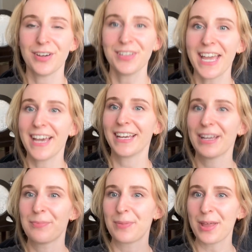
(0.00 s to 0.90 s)
Oh yeah,
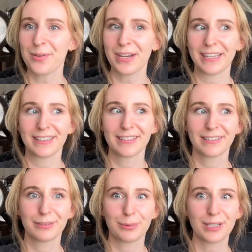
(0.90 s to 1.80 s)
and by the way,
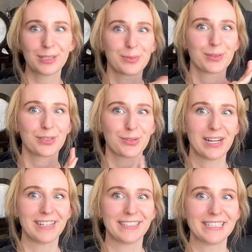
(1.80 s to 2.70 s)
welcome to
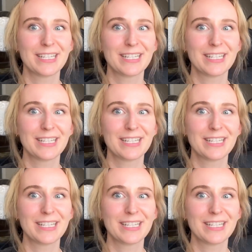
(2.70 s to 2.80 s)
Australia.